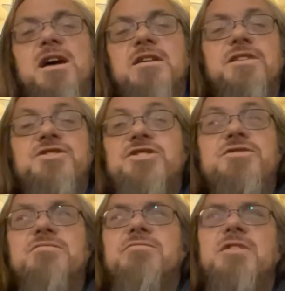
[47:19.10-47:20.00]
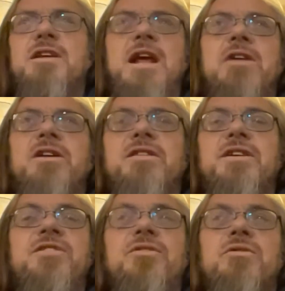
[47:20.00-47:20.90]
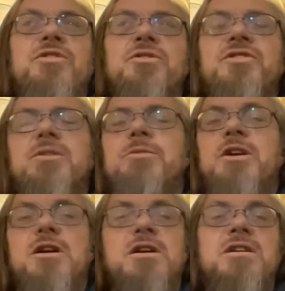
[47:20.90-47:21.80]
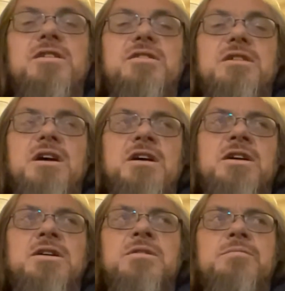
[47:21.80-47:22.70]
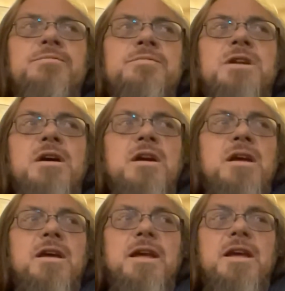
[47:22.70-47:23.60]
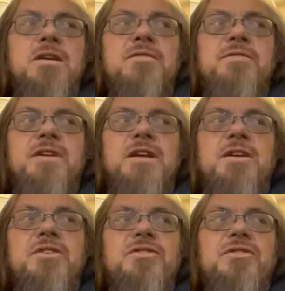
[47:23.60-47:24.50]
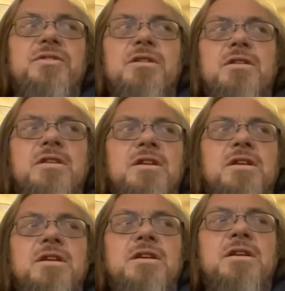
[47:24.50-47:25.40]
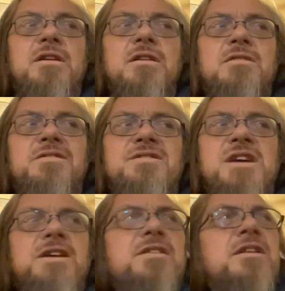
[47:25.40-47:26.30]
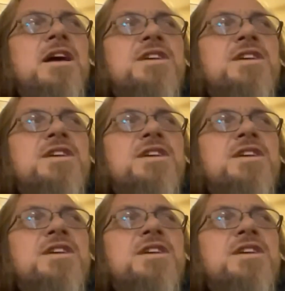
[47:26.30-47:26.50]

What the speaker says: yeah, it's just carrying things or doing something hard. In Phoenix, the second to